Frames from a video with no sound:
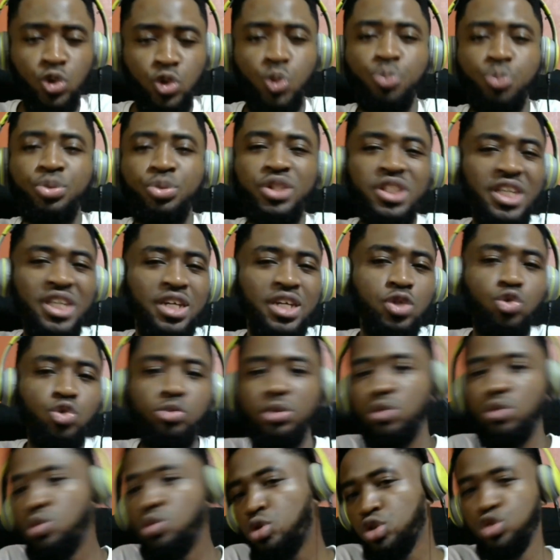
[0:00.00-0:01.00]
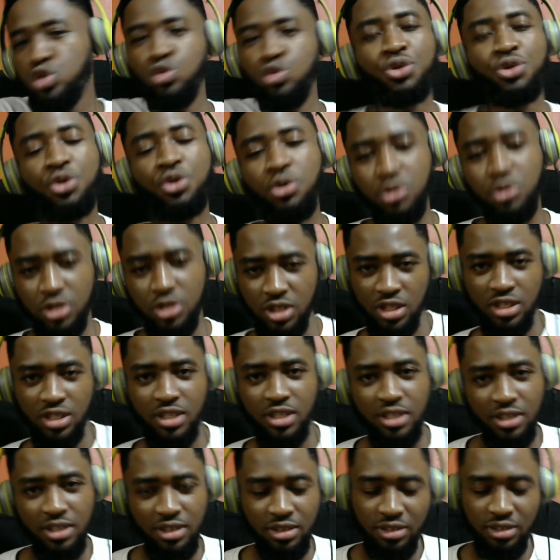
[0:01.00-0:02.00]
You pretend to be what you're not.
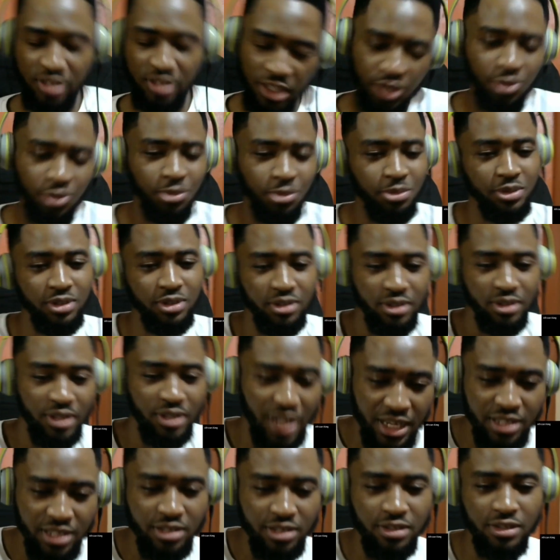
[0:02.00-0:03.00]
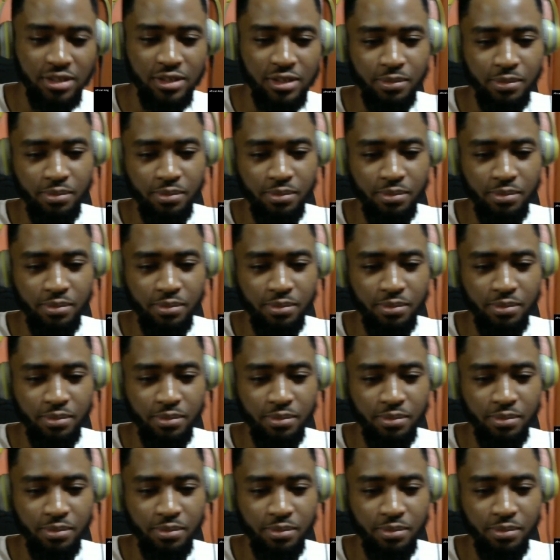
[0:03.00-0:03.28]
Damn, nice.